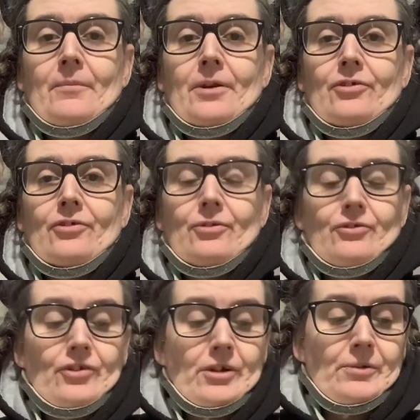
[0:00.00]
I just thought I'd
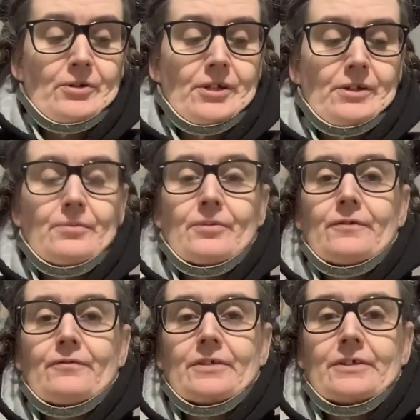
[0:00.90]
just come on here
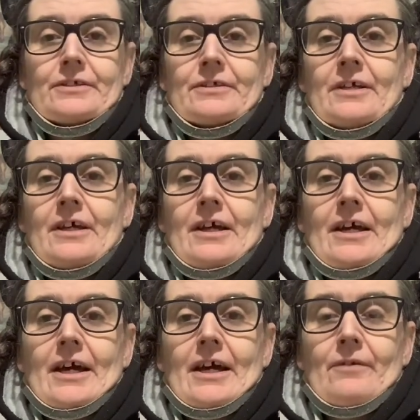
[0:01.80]
briefly,
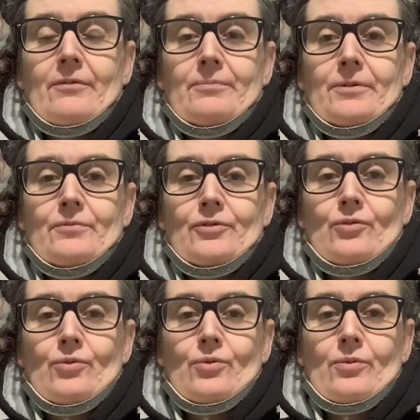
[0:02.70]
have a bit of a
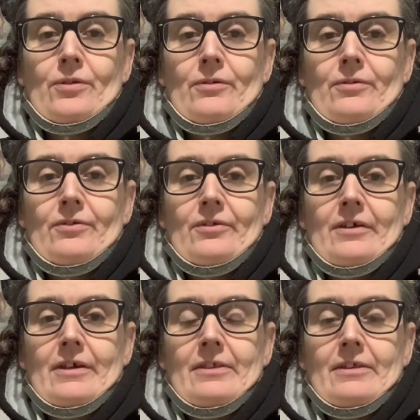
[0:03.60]
talk with you,
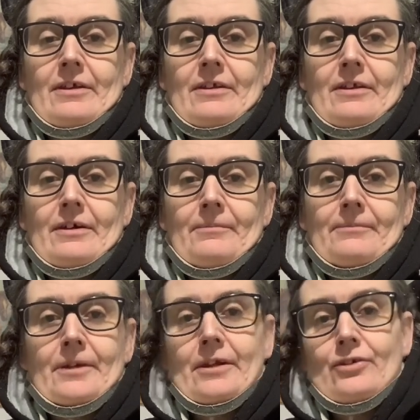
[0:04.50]
and
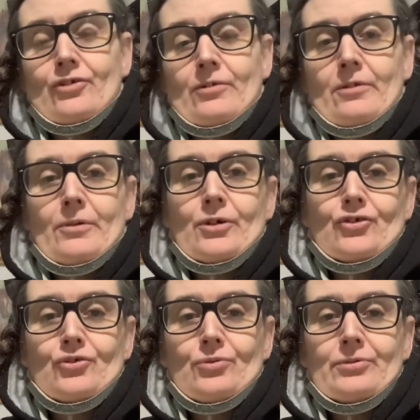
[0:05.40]
then get into my
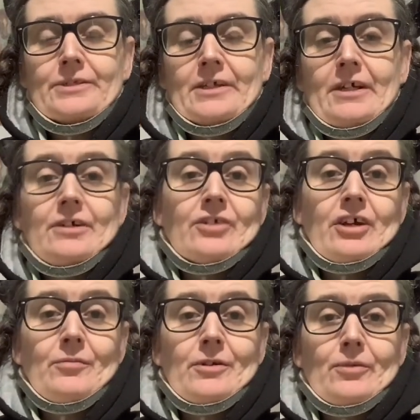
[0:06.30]
chores.
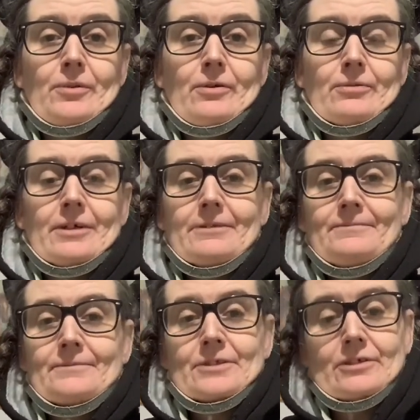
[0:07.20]
Takes me a little bit longer
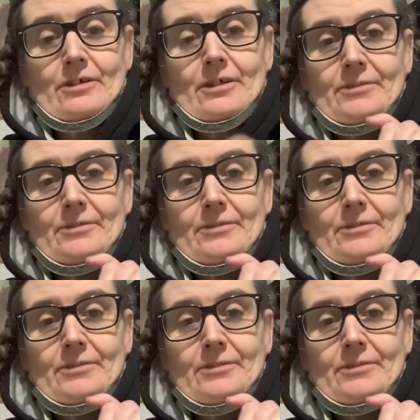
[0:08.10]
because I got